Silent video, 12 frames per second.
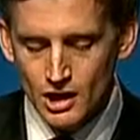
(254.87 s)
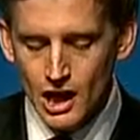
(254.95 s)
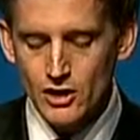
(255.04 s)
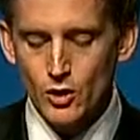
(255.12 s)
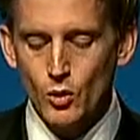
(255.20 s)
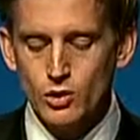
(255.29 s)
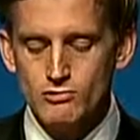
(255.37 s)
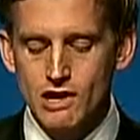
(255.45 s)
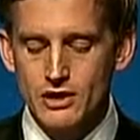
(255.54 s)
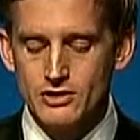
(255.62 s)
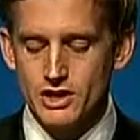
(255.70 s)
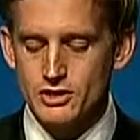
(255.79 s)
And all
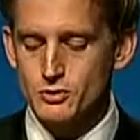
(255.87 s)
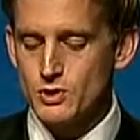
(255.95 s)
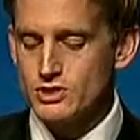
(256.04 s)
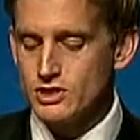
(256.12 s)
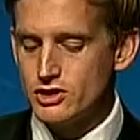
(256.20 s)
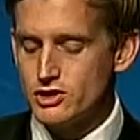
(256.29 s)
around us, we see the